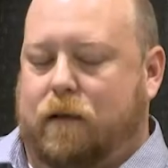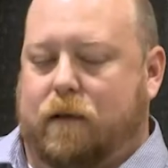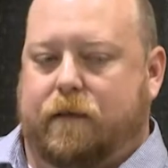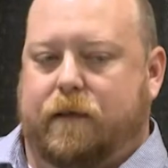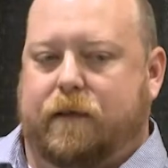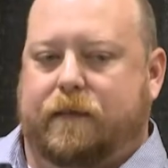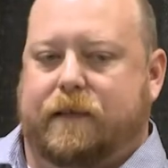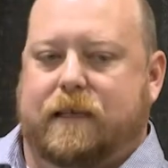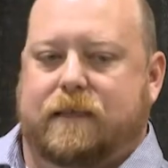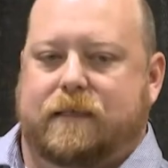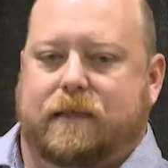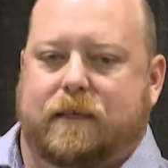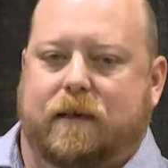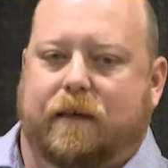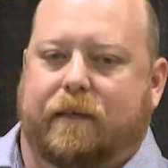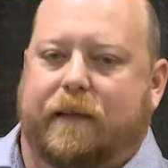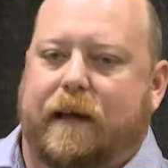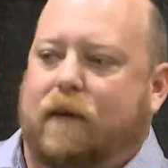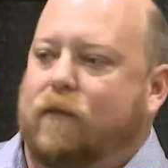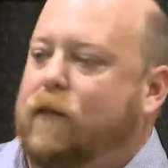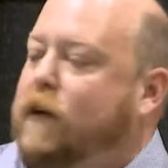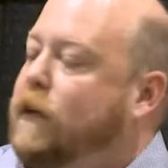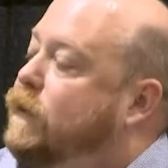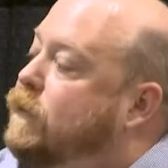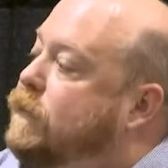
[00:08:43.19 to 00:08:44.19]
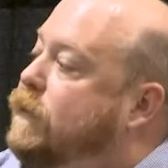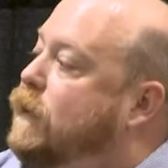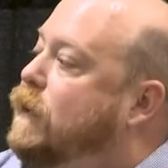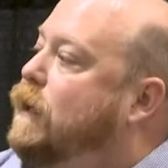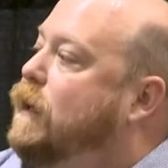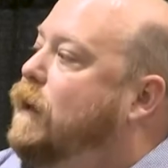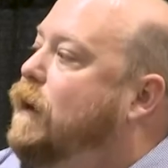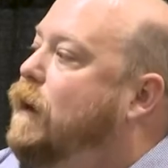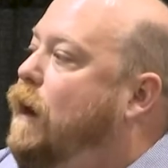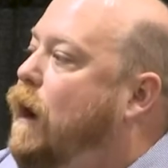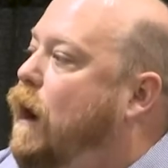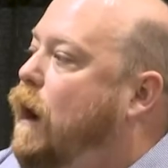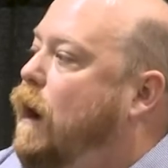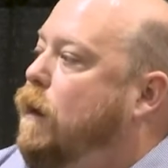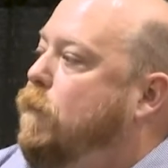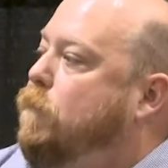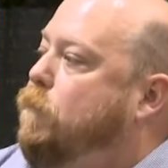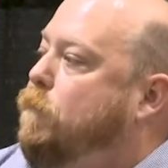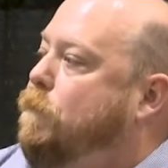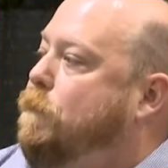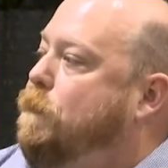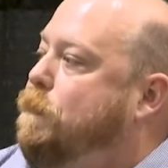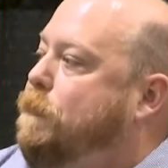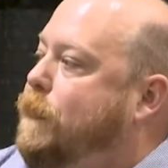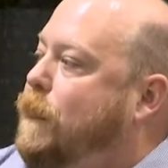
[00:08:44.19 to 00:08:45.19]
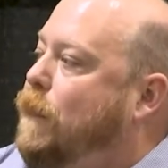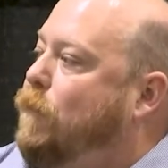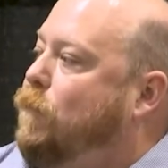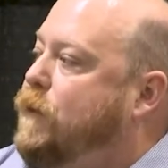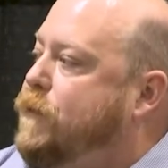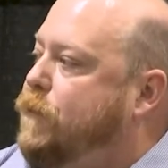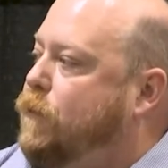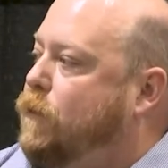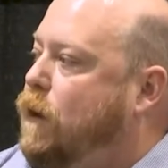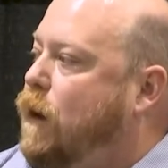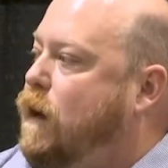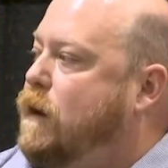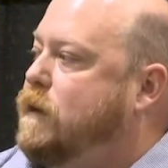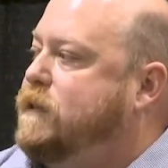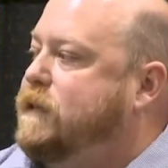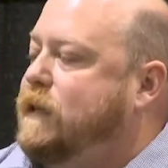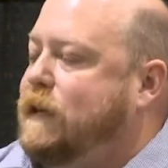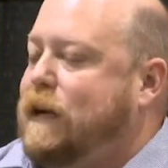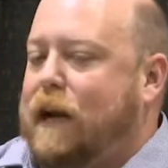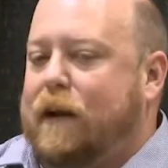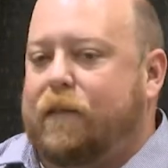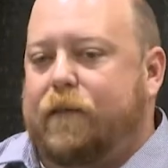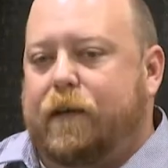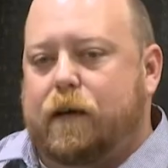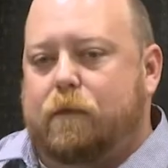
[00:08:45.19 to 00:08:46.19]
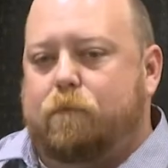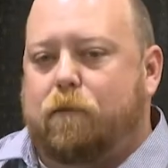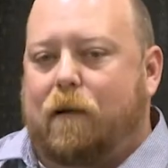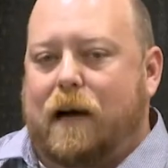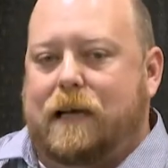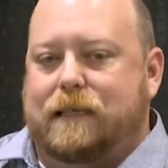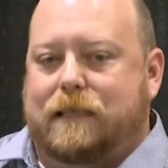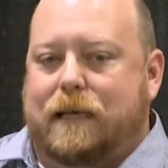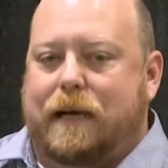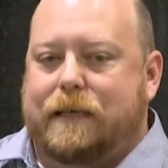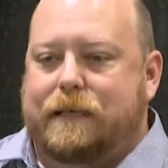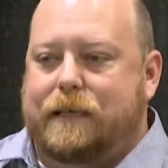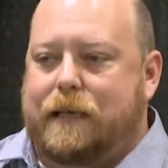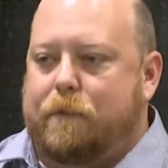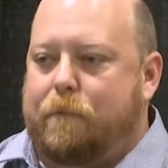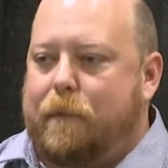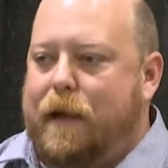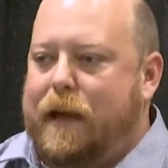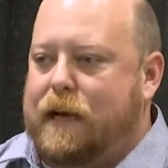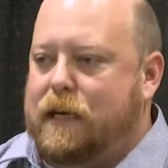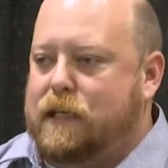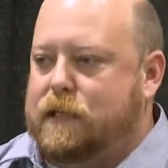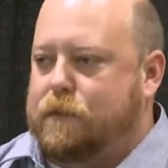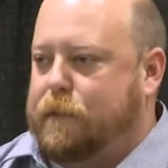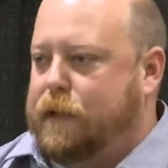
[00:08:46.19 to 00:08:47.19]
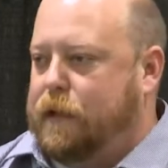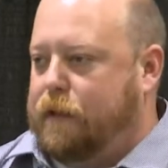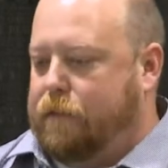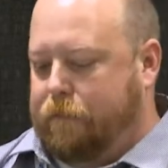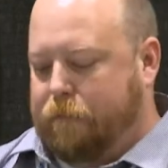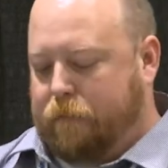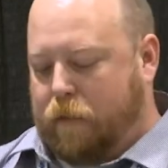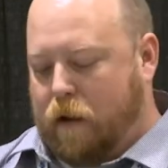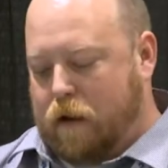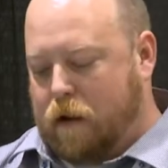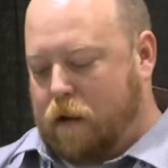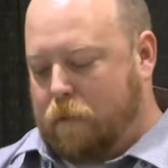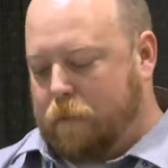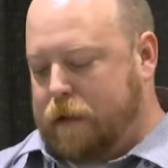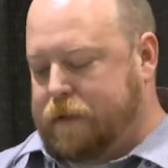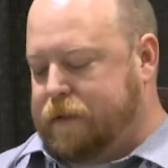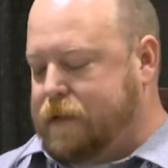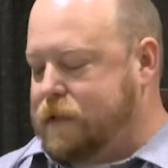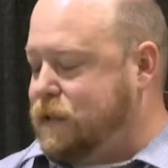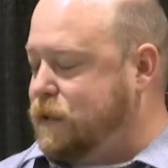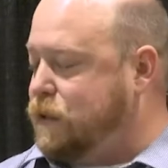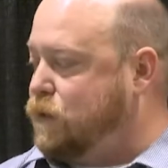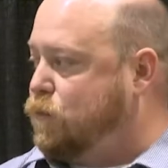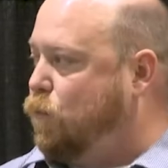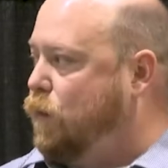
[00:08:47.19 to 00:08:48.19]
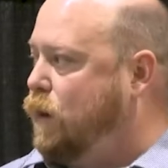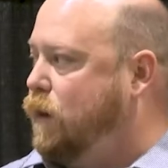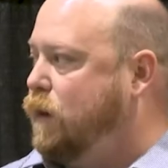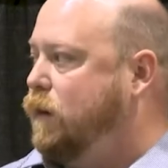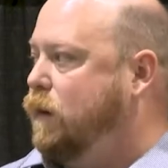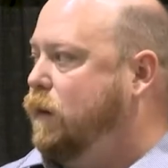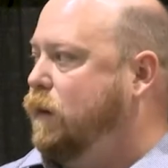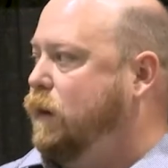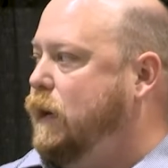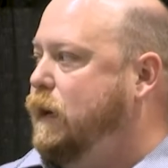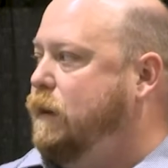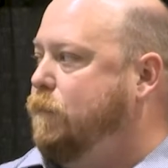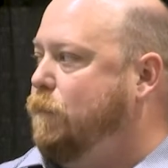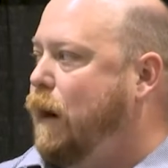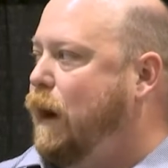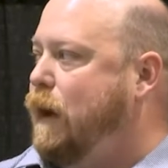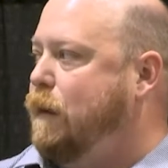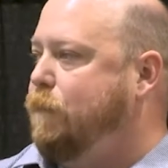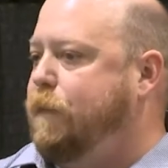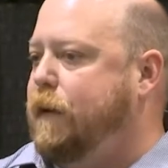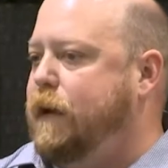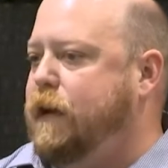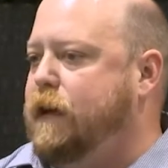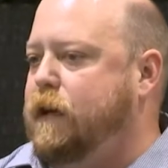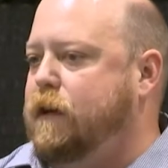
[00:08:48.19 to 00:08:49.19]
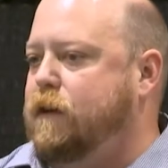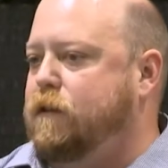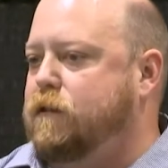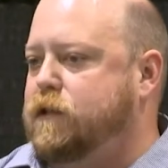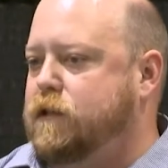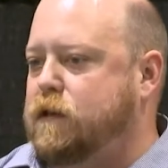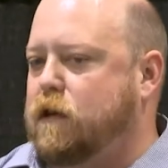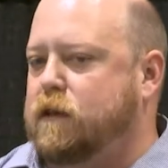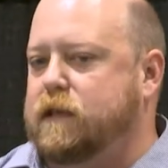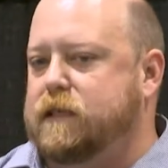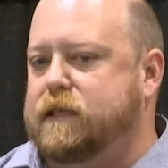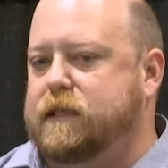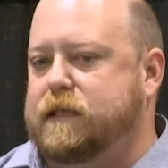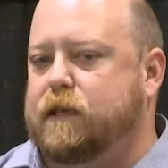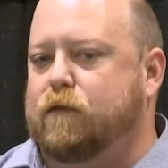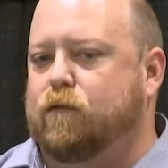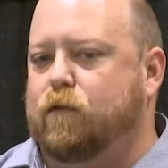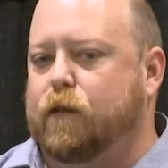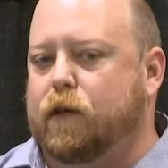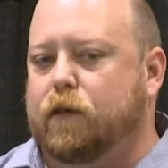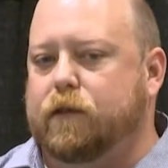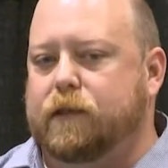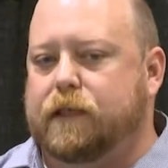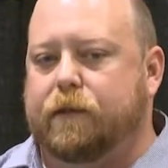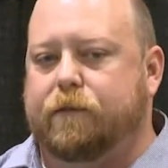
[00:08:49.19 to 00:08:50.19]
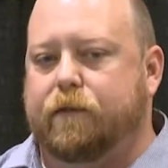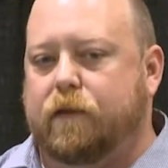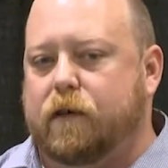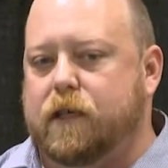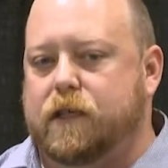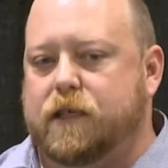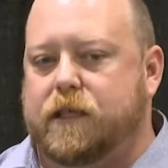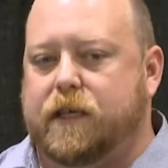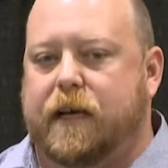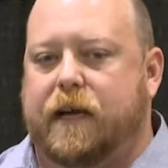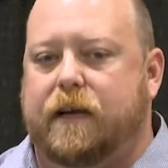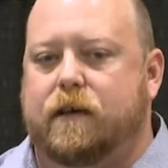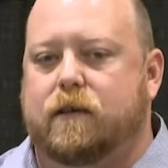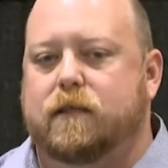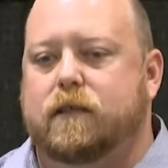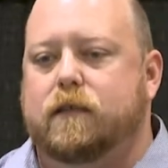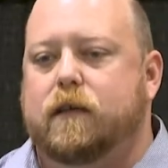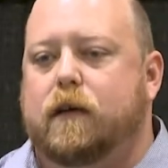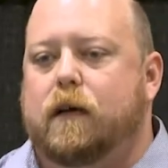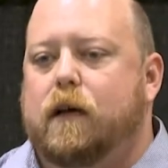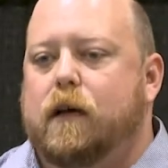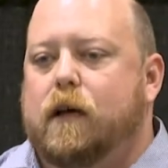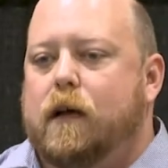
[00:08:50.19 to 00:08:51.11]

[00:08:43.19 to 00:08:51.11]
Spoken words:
I think that's it on that one. With regards to kind of enterprise IT management, and this is where, in my opinion, you start to see real differentiators.